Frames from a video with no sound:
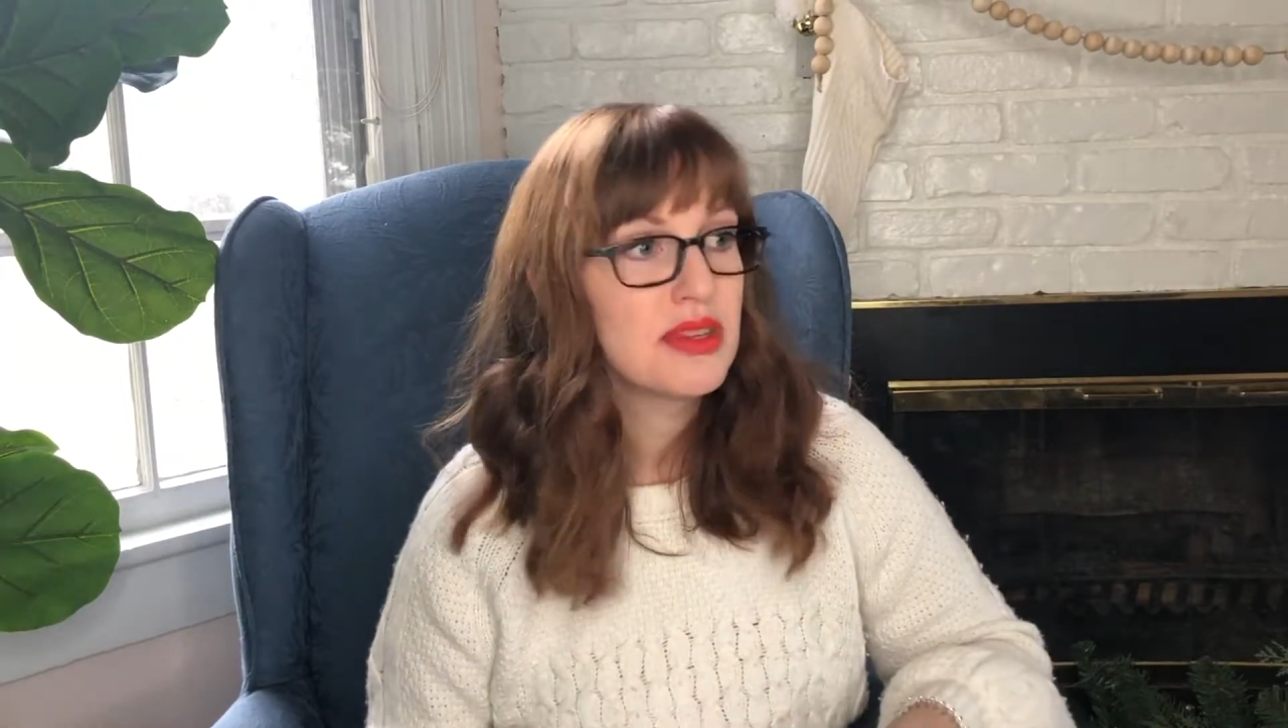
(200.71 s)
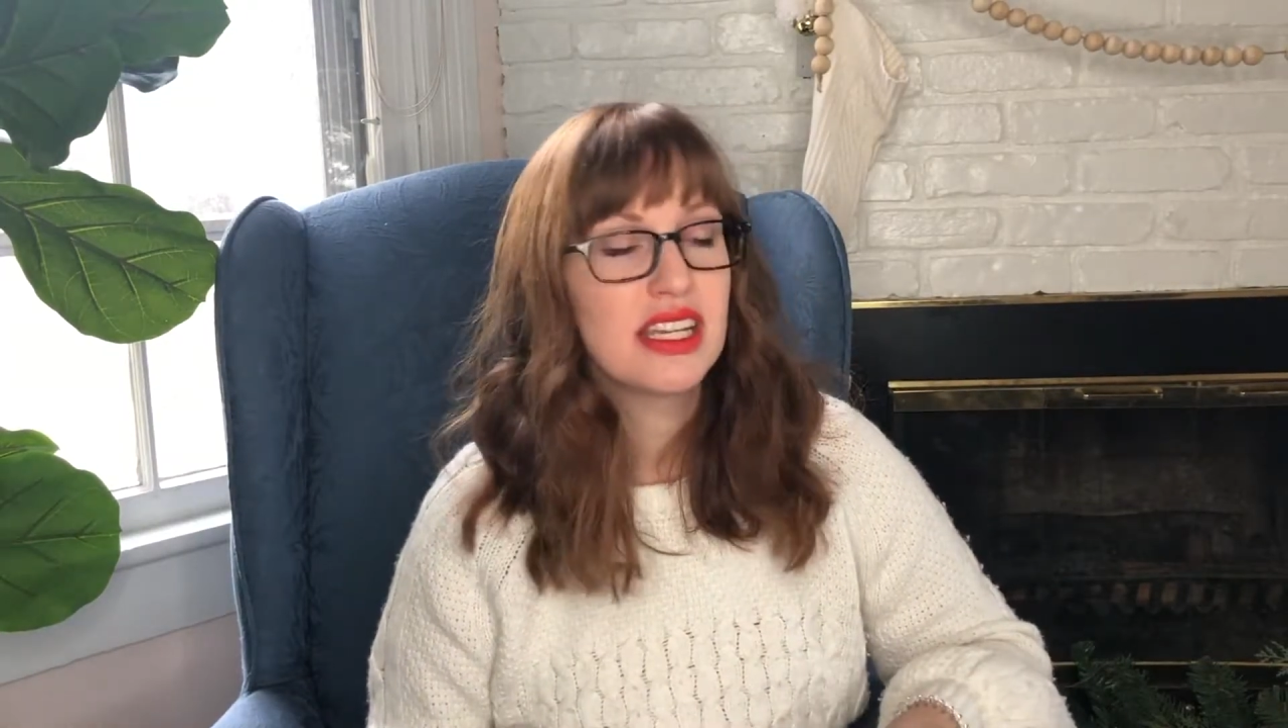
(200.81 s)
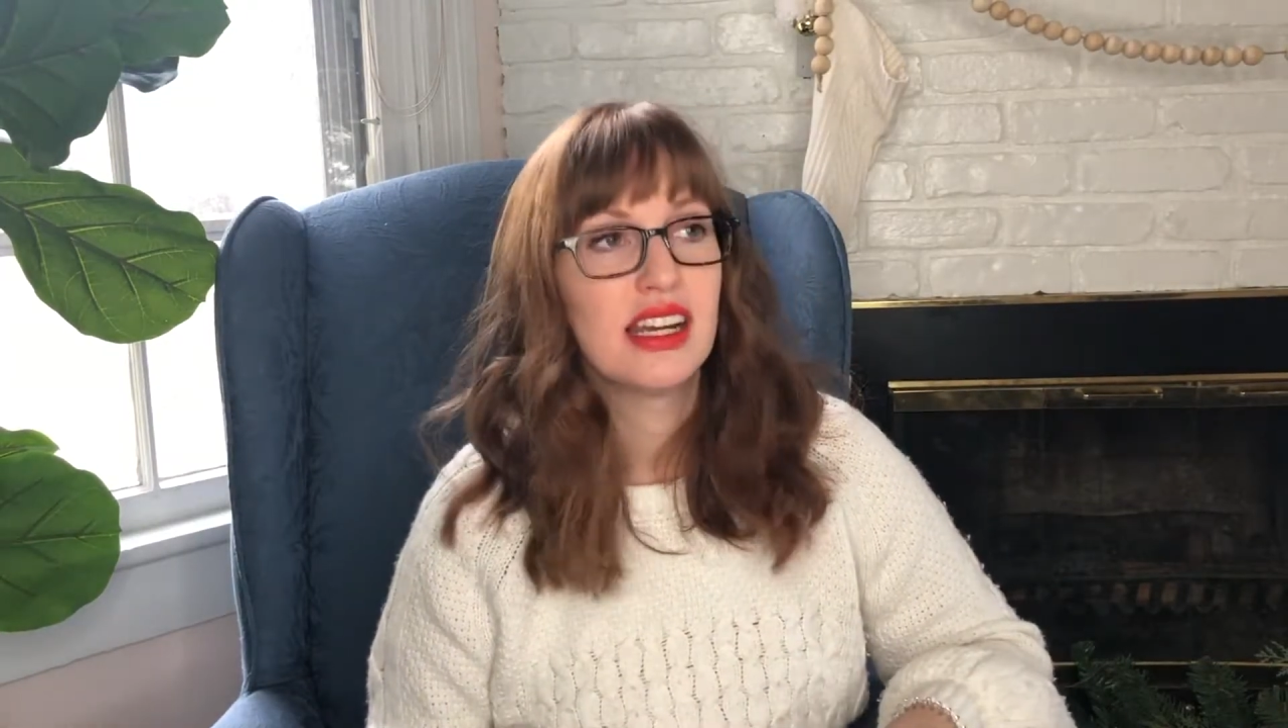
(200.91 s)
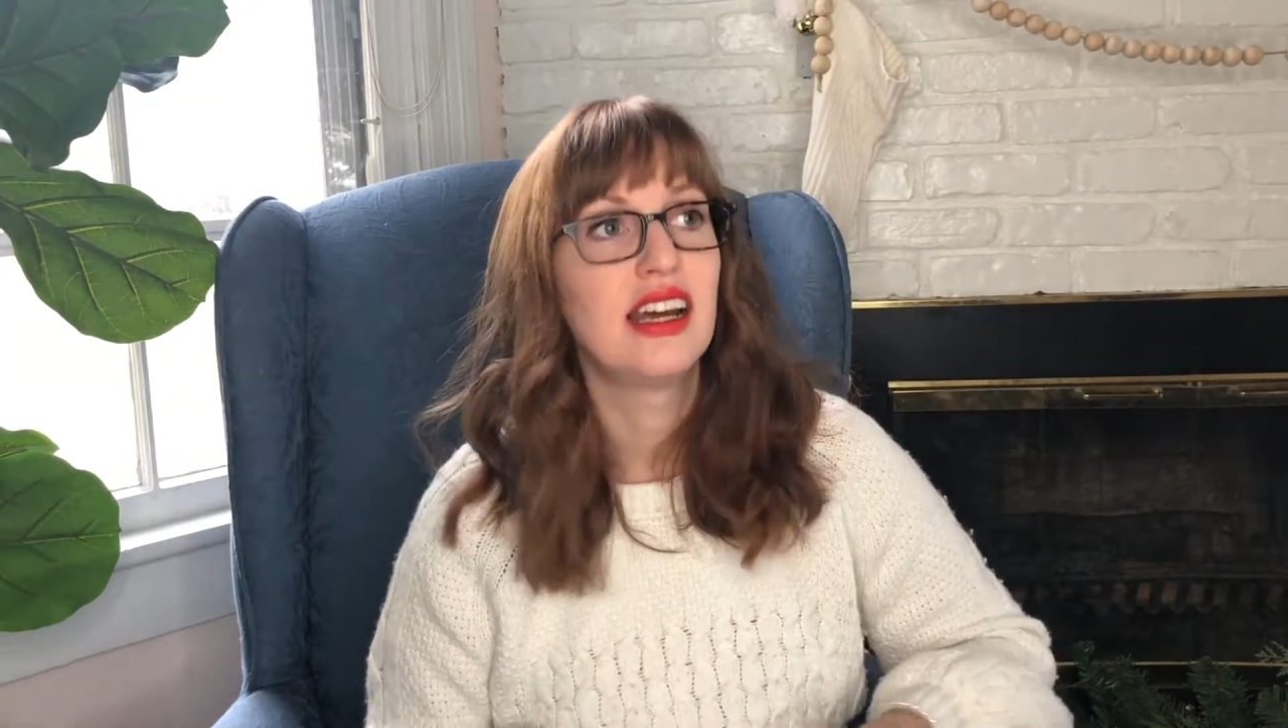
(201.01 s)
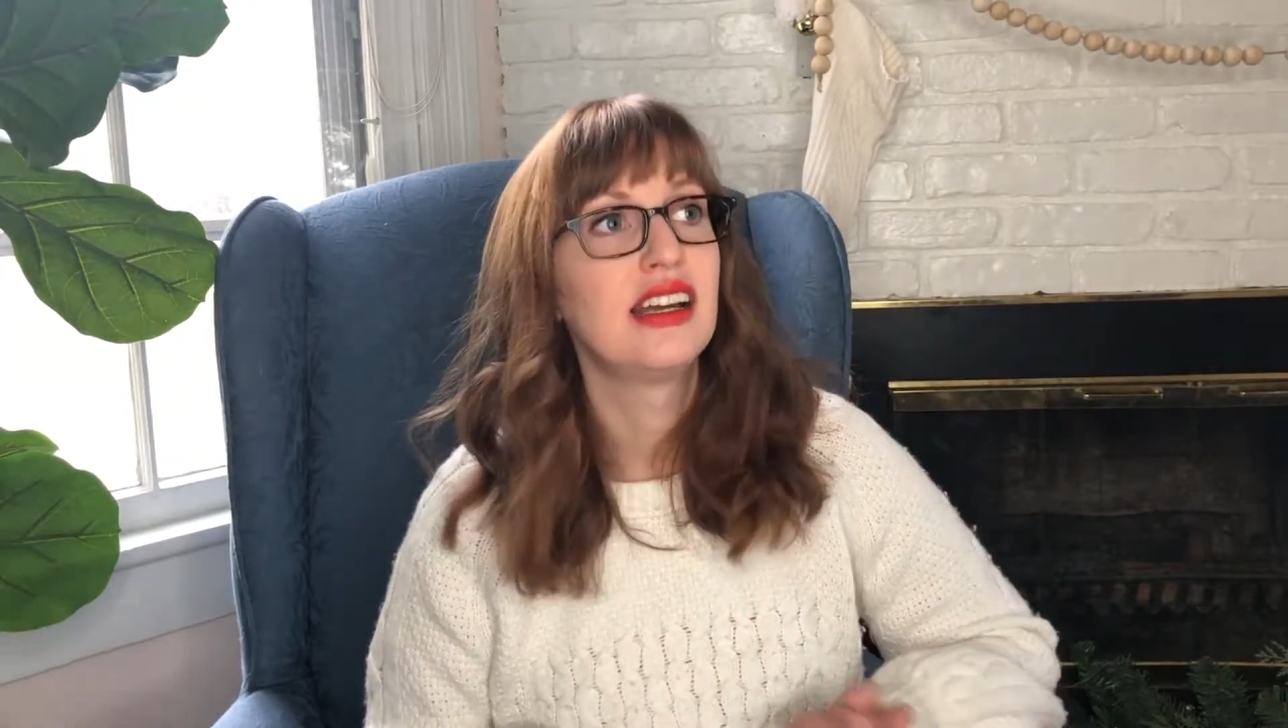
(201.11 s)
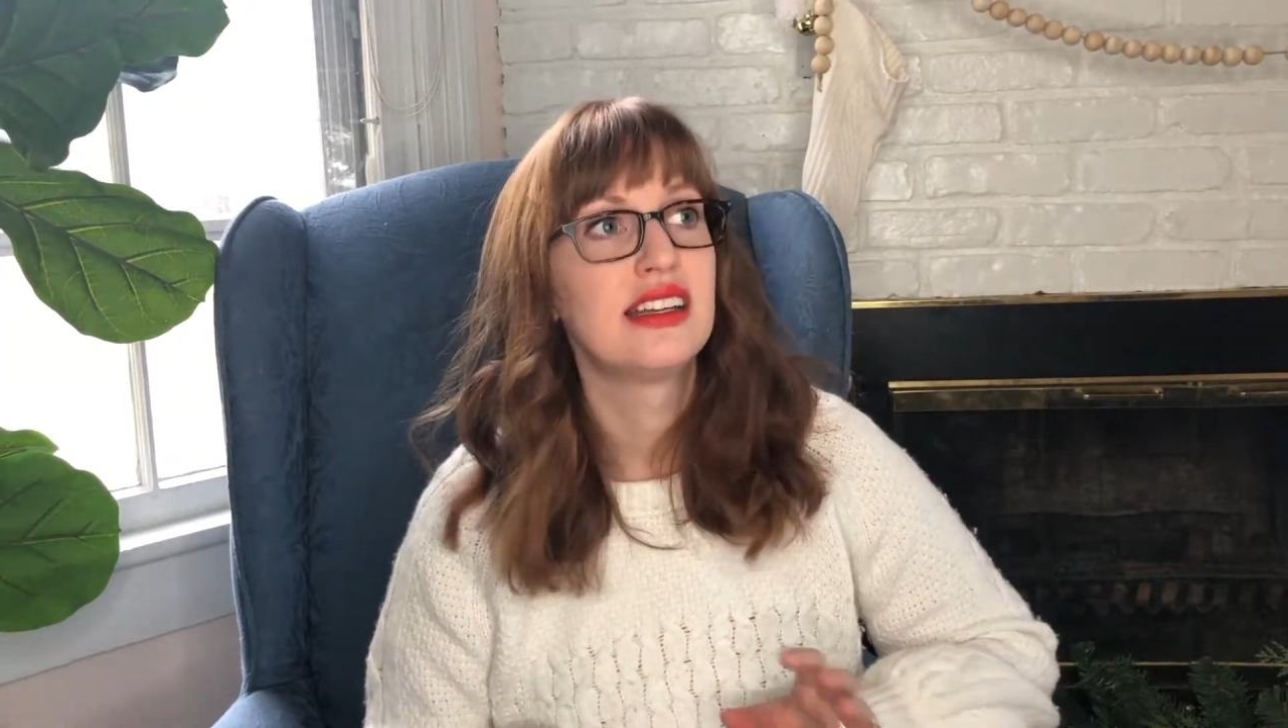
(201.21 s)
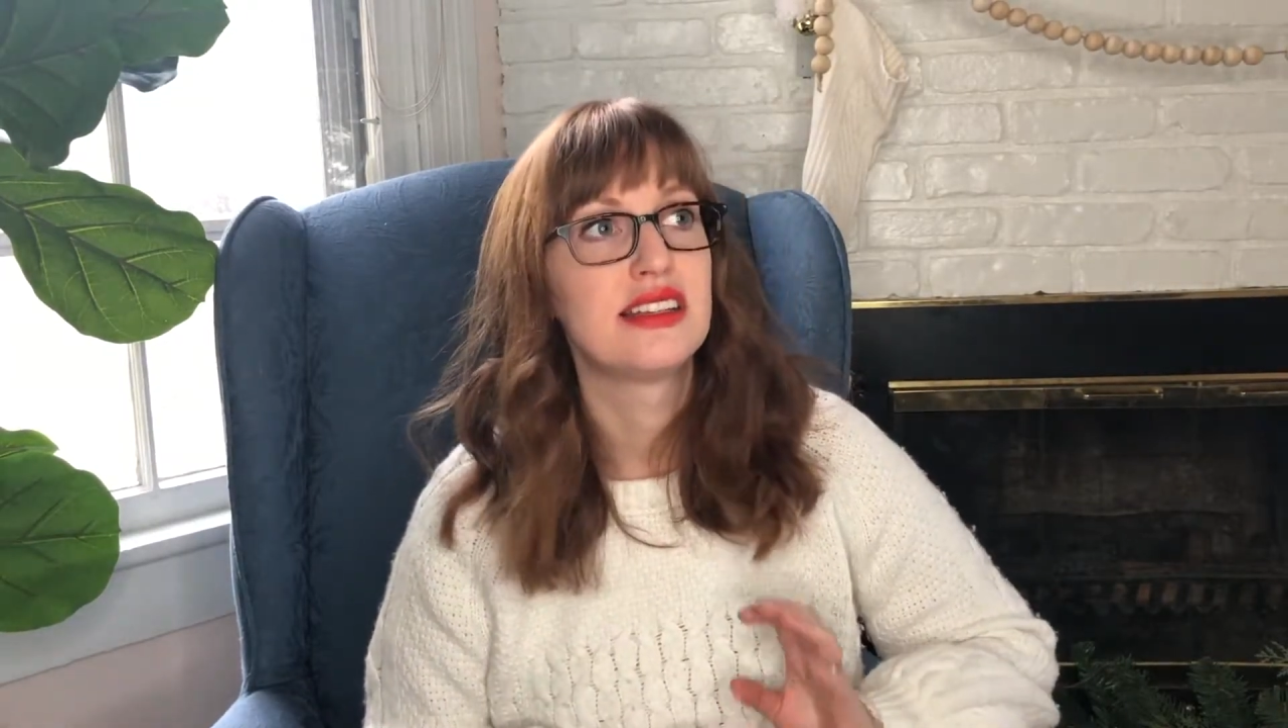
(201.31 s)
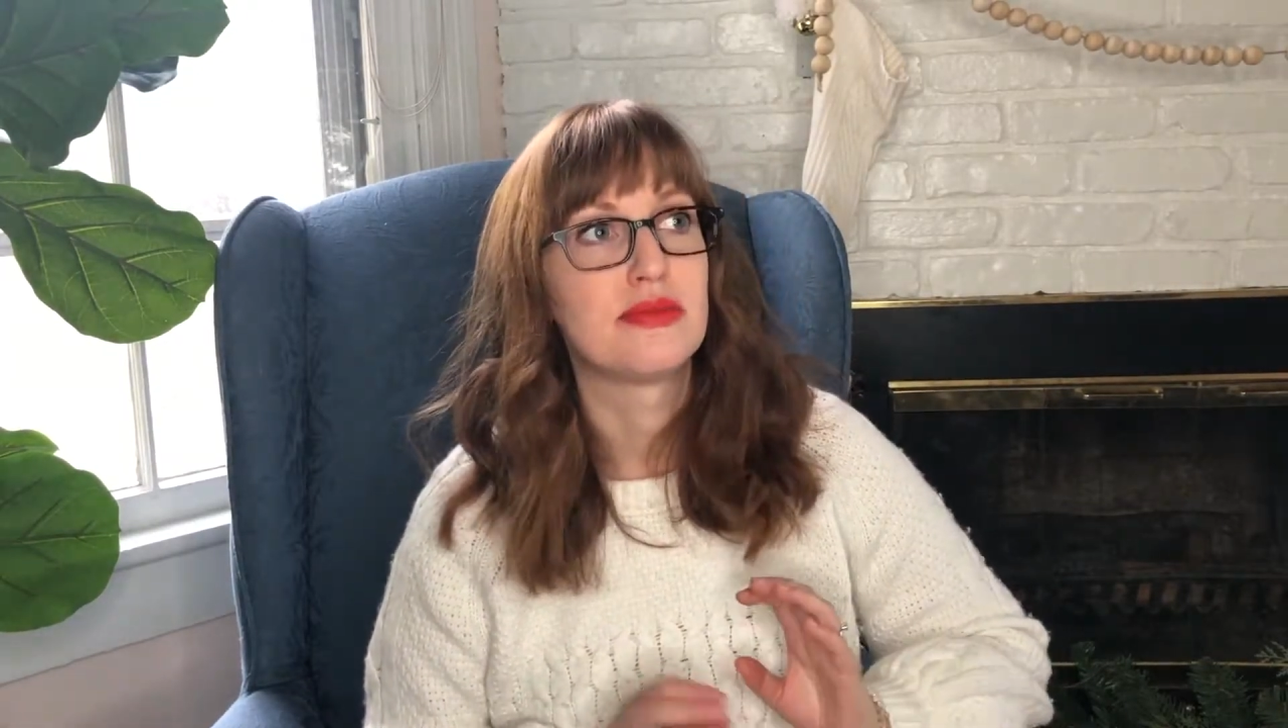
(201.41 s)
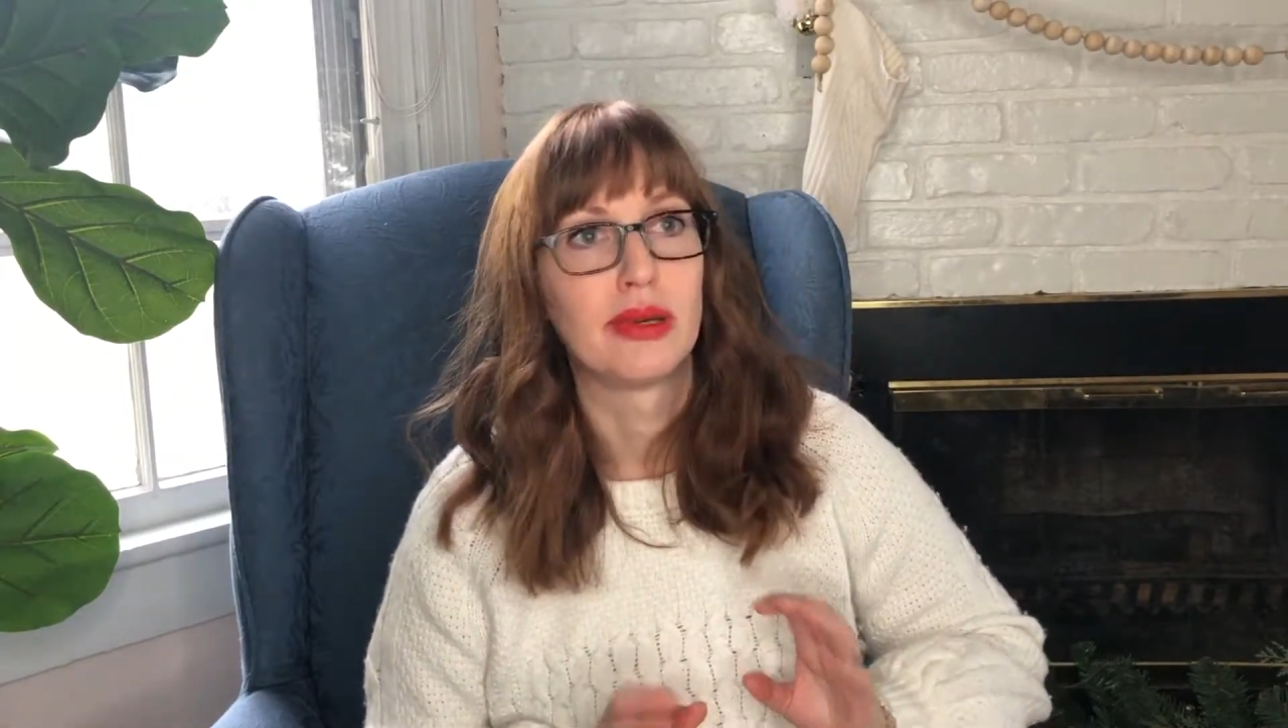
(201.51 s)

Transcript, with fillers: because